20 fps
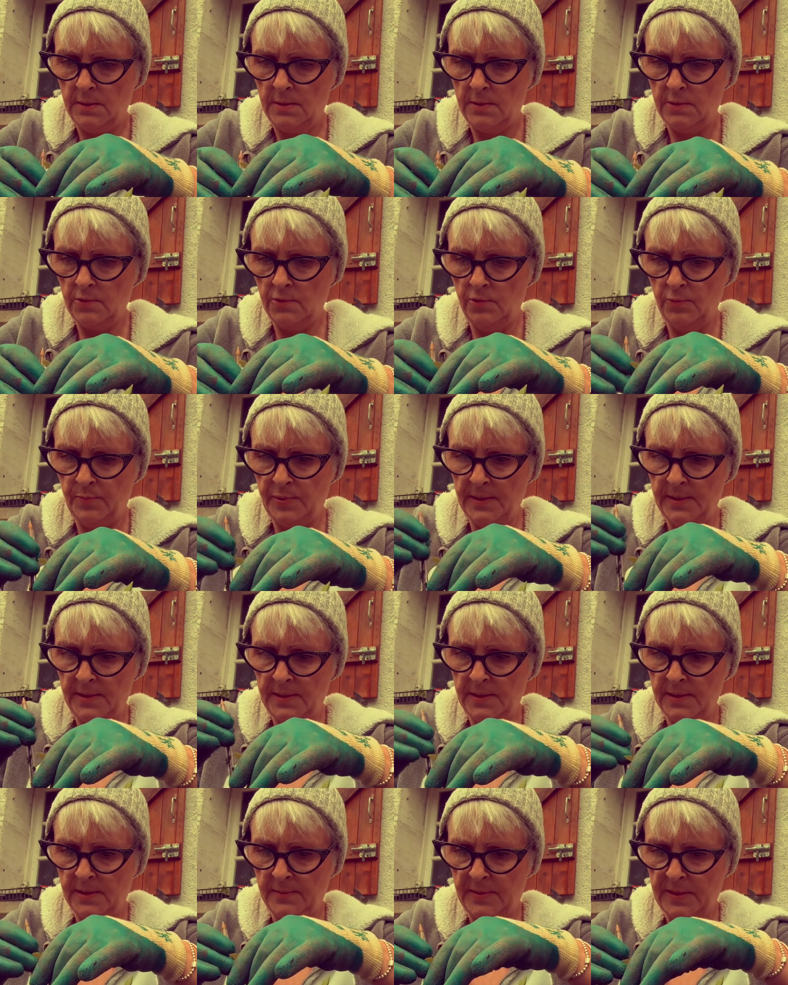So plenty
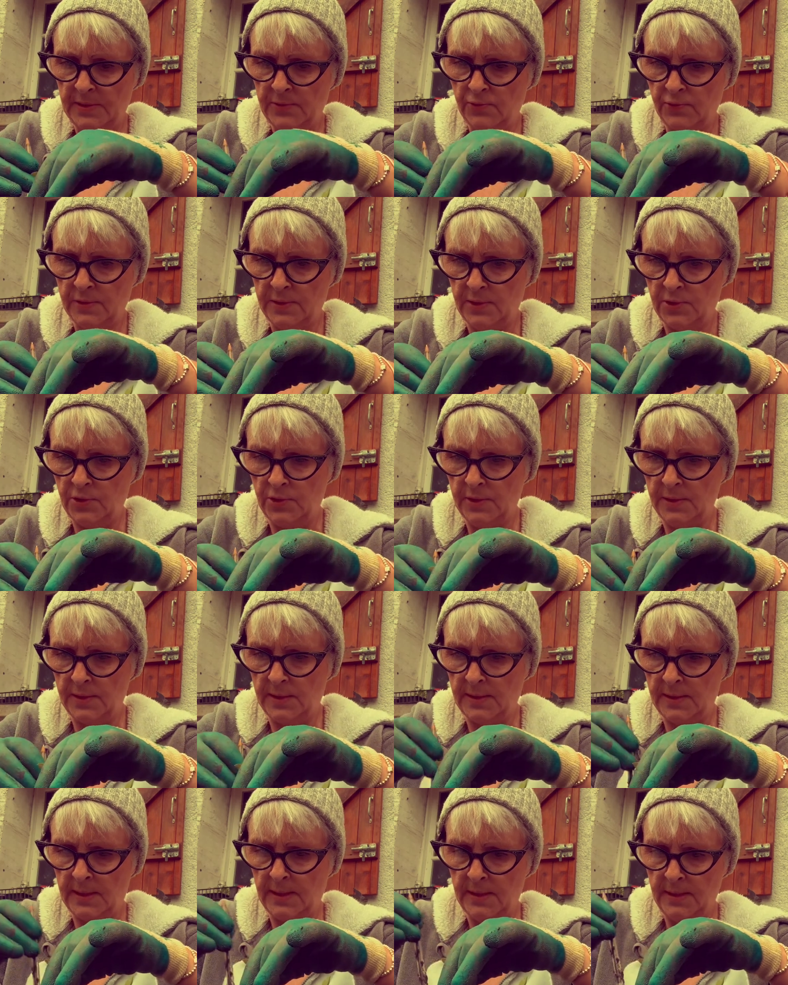of tomatoes this year
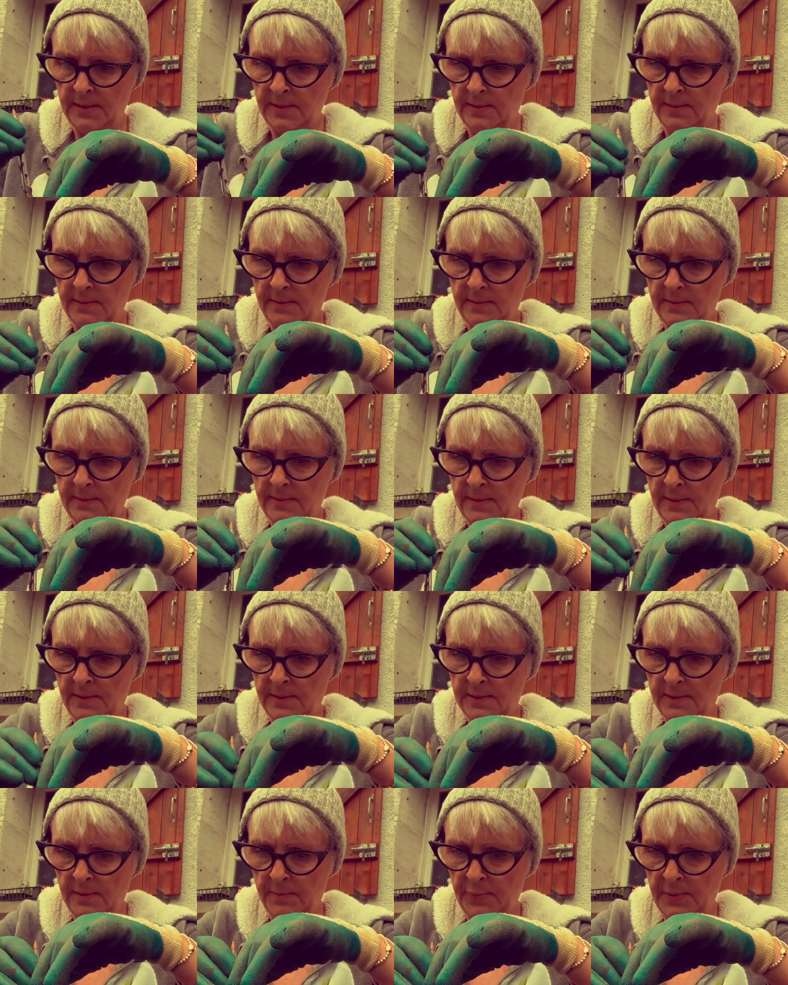again,
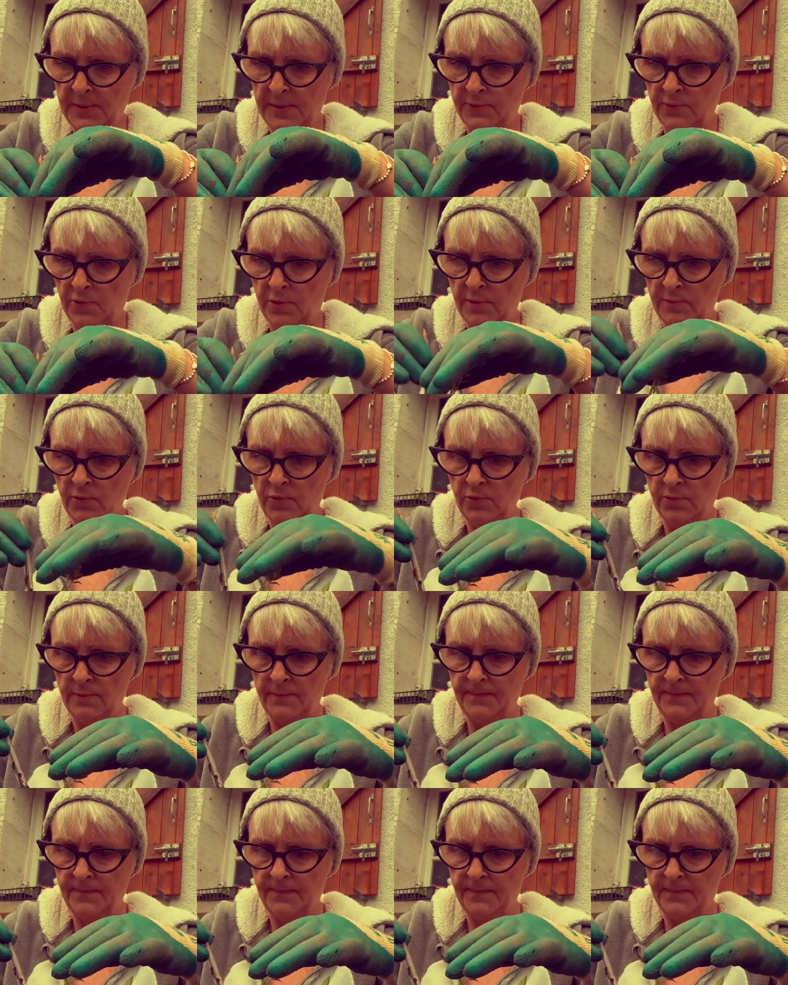as per normal,